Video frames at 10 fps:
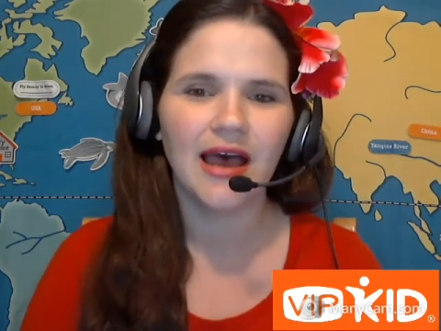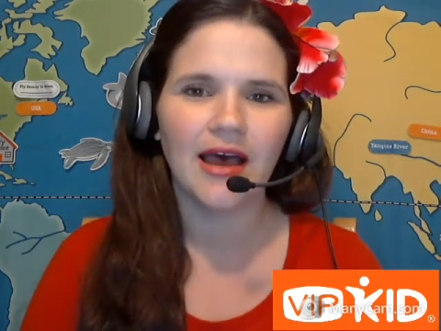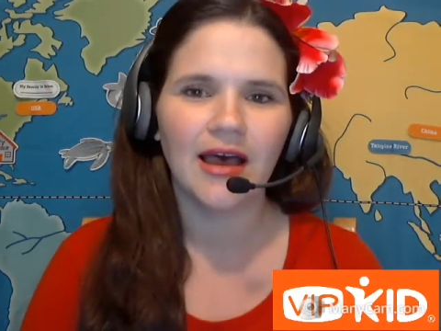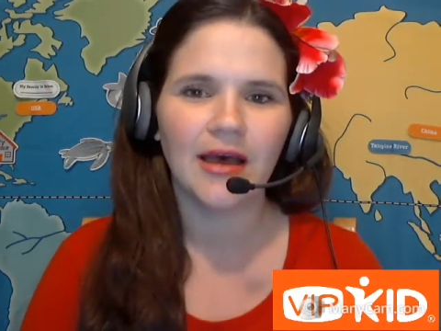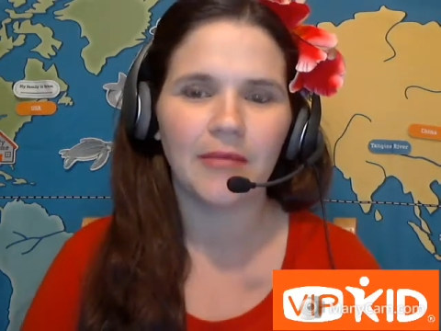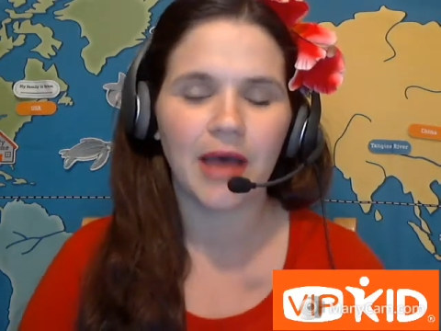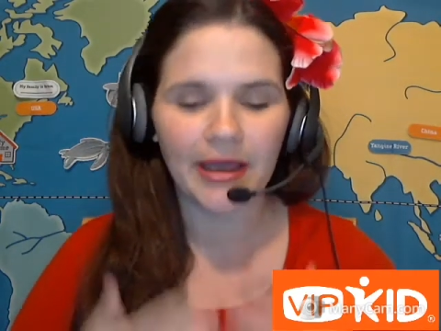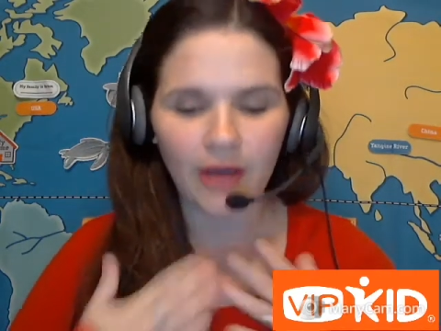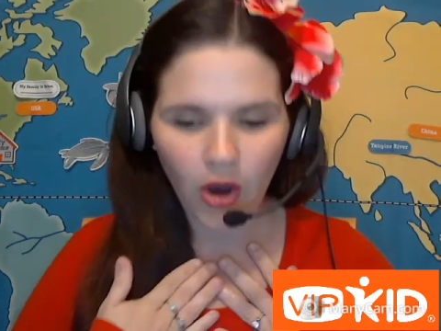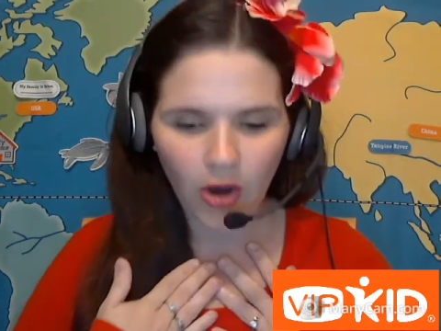
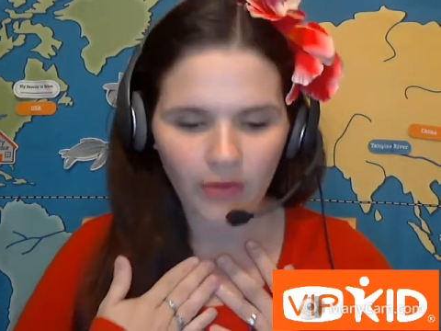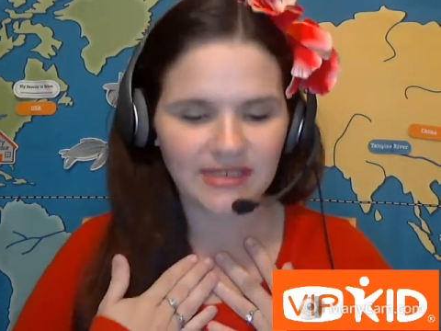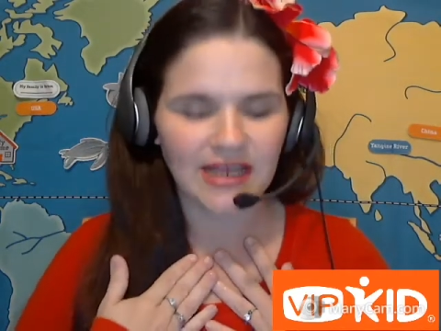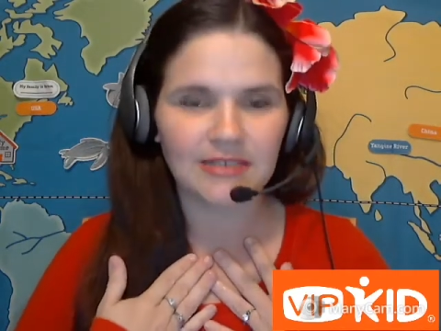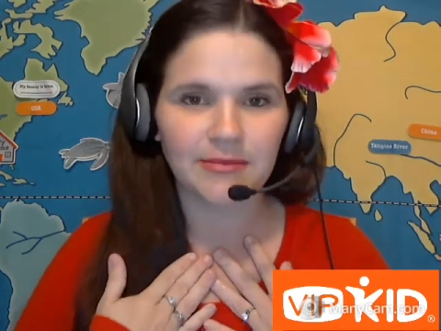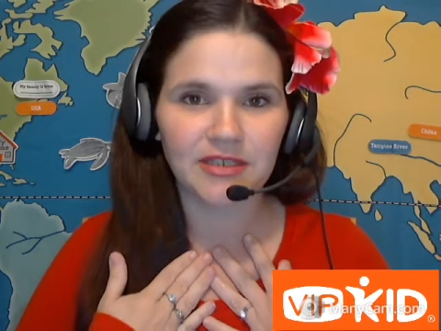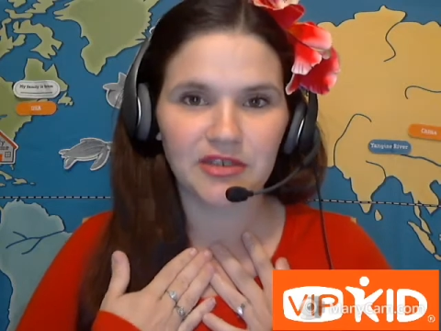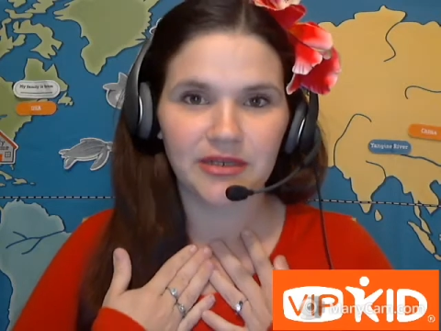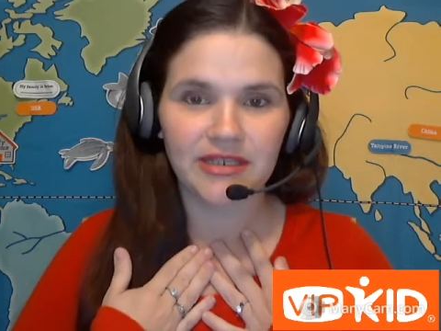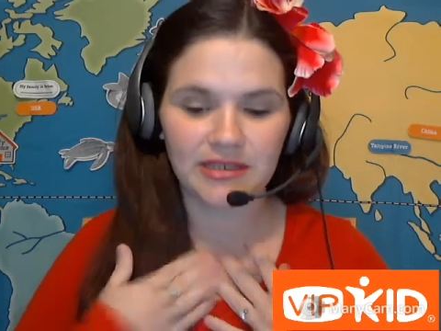I always ask my
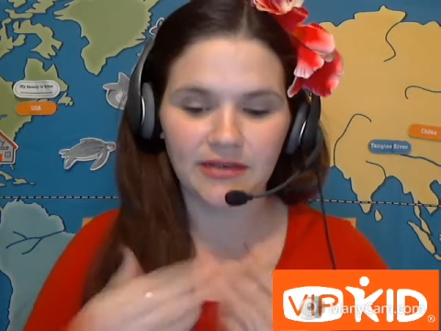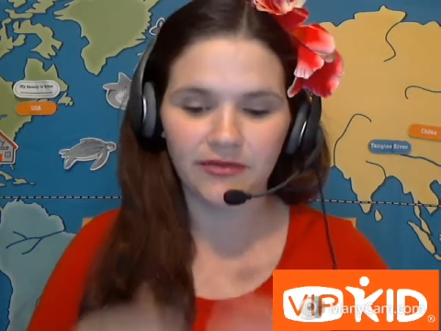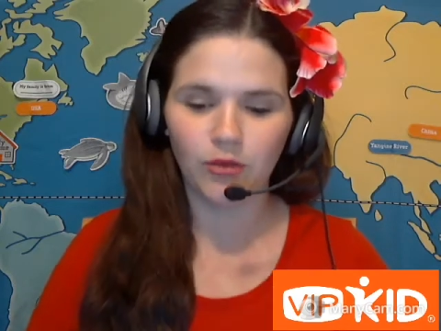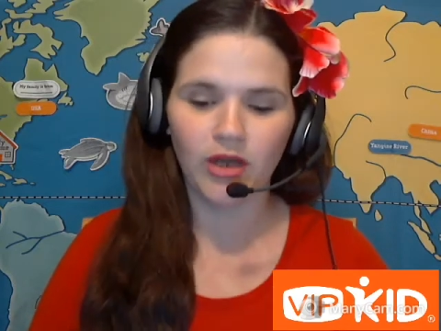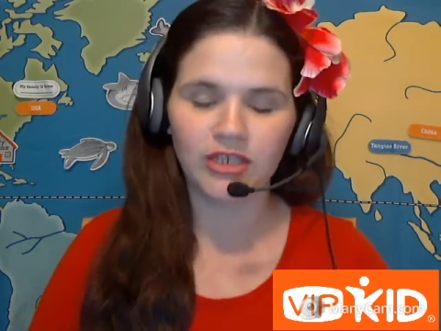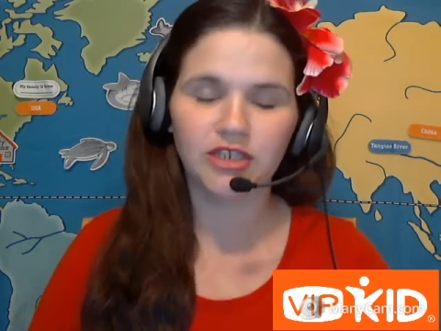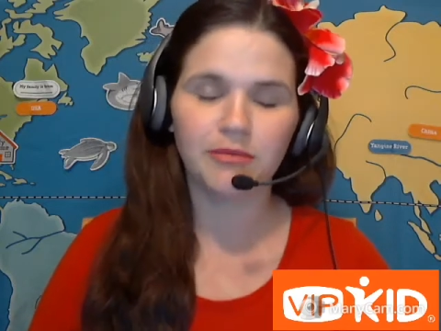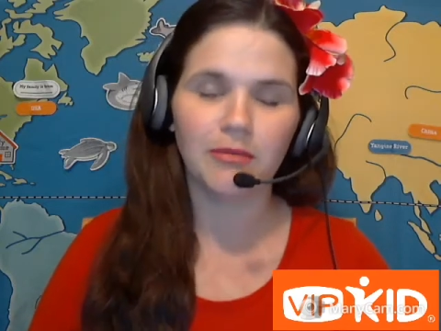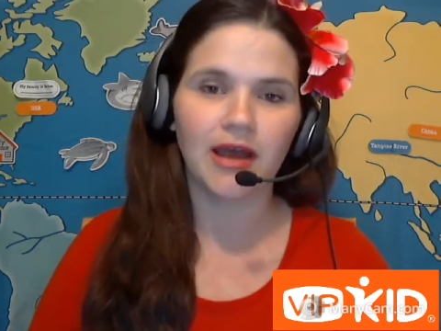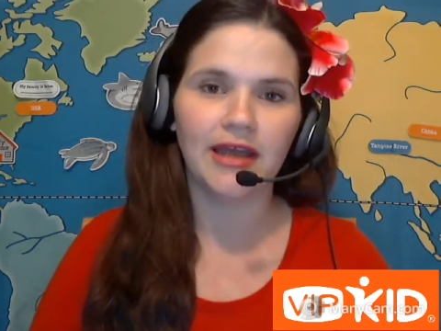students, and if you watched
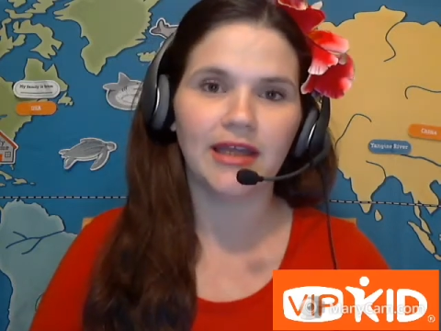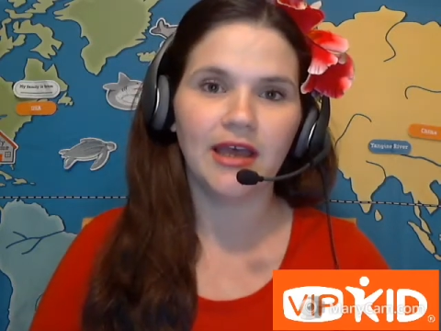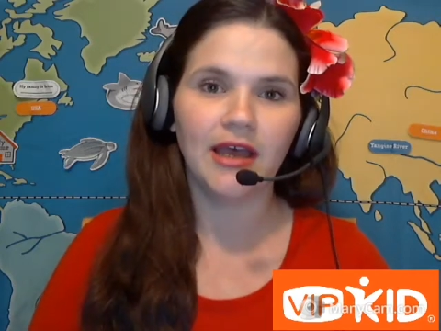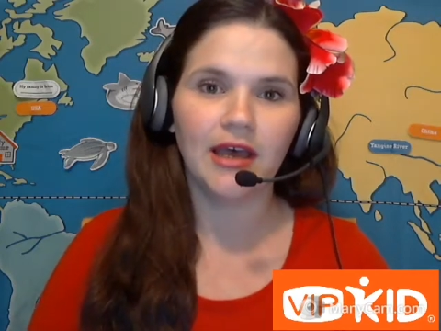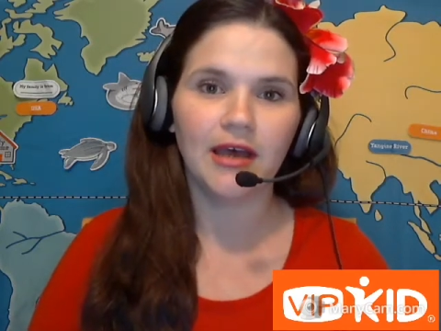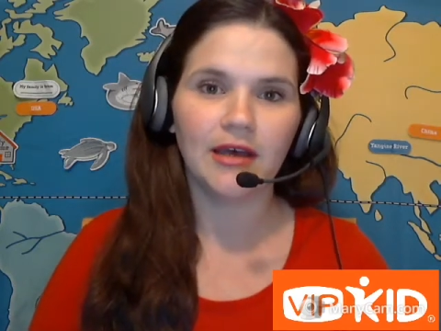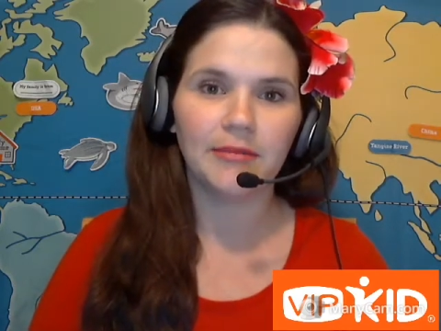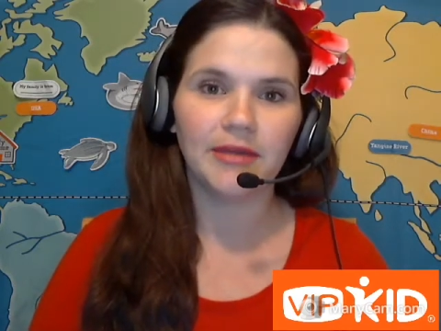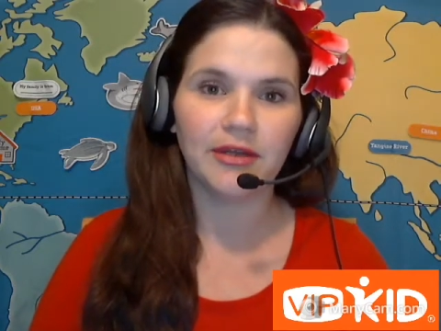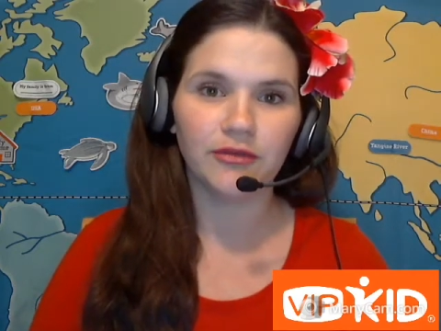my
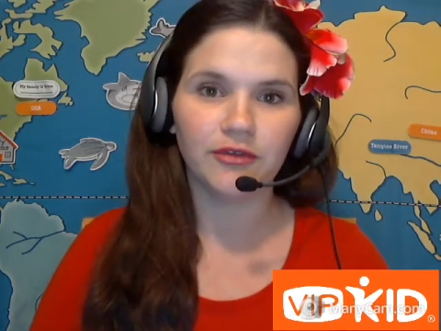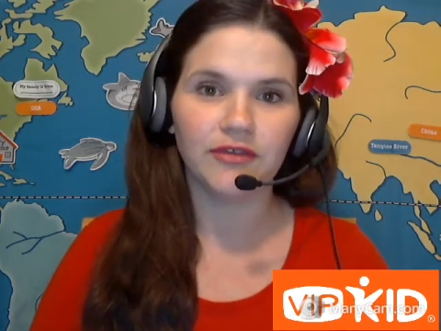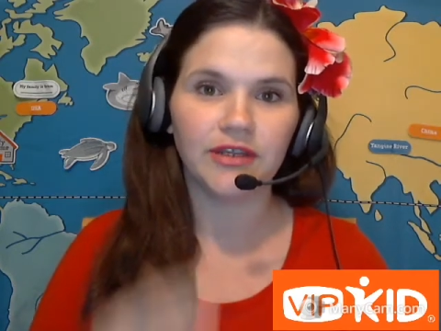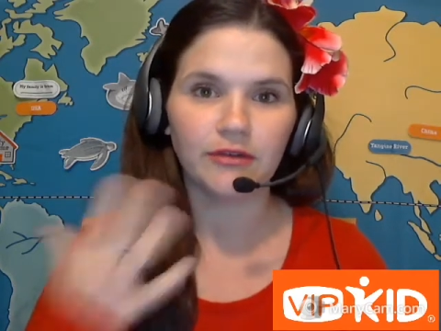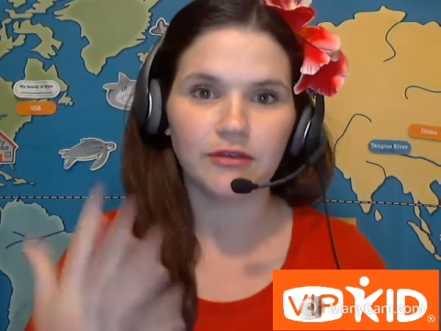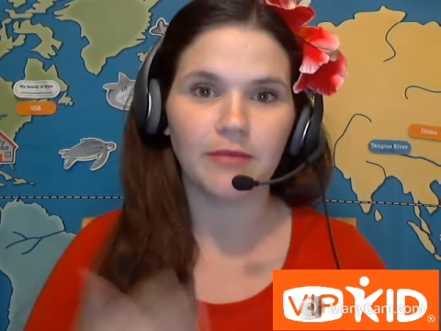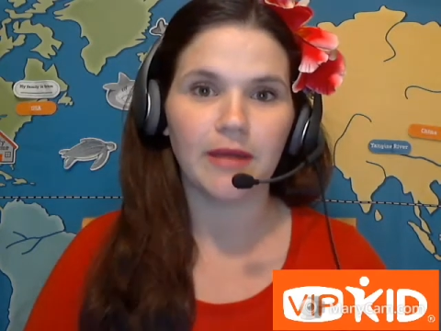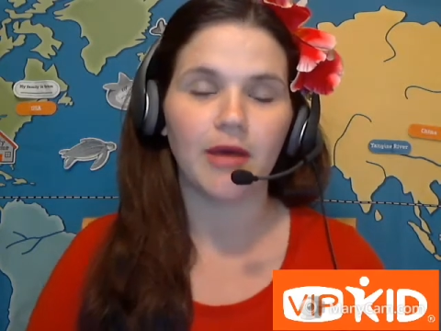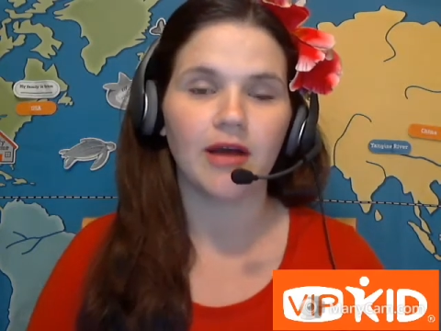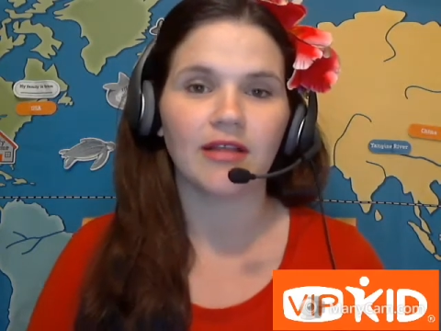interview videos or my
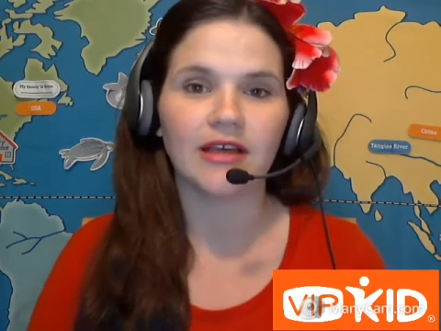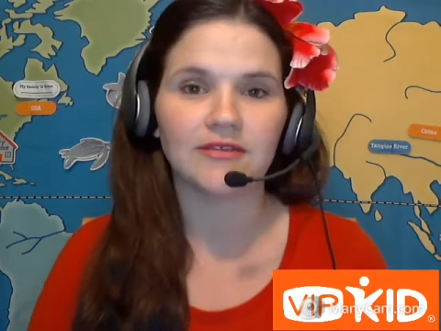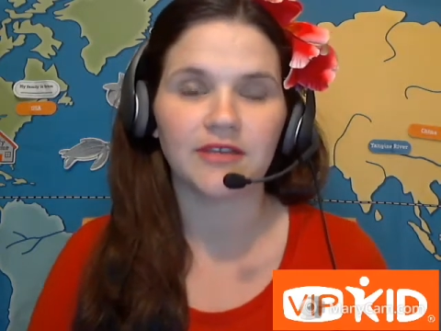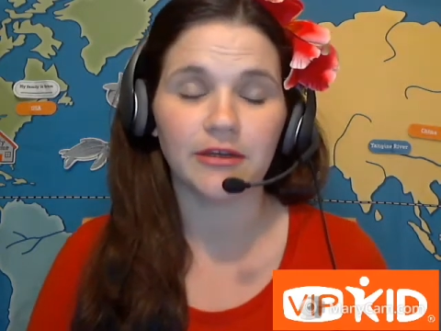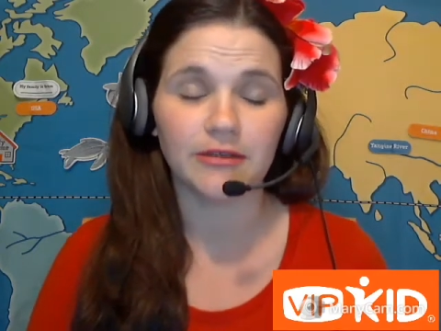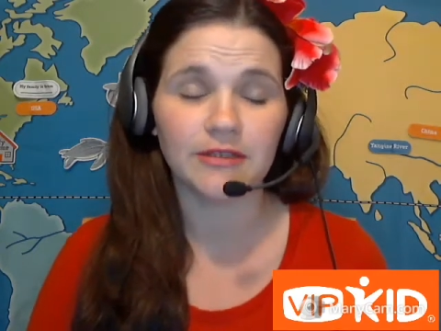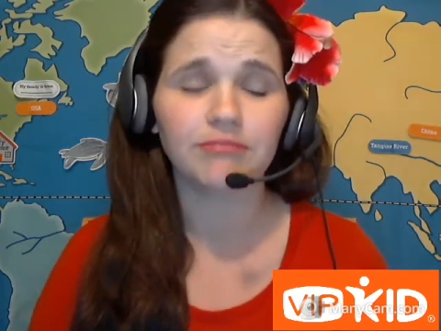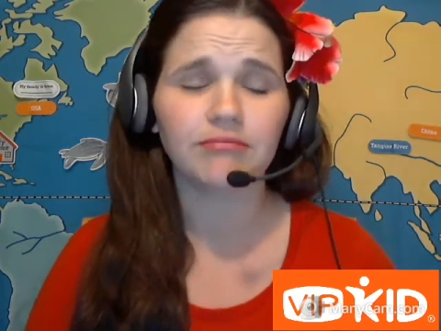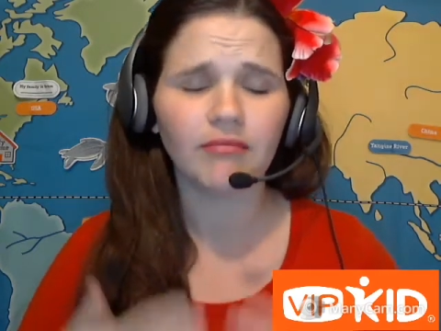mock class videos,